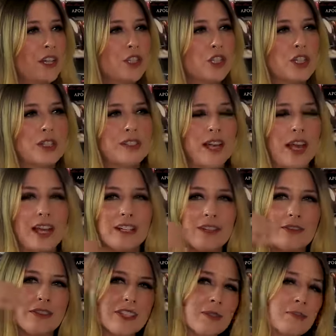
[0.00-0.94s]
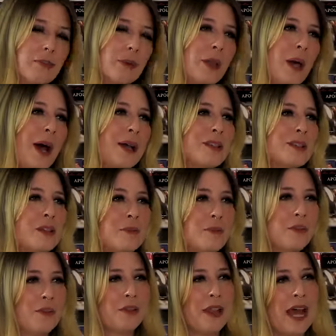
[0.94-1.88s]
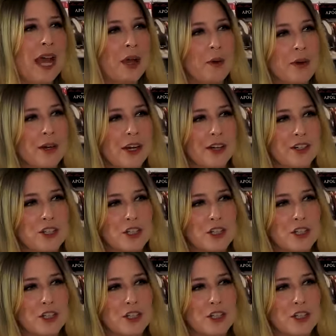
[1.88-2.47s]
She's kind of this blossom flower.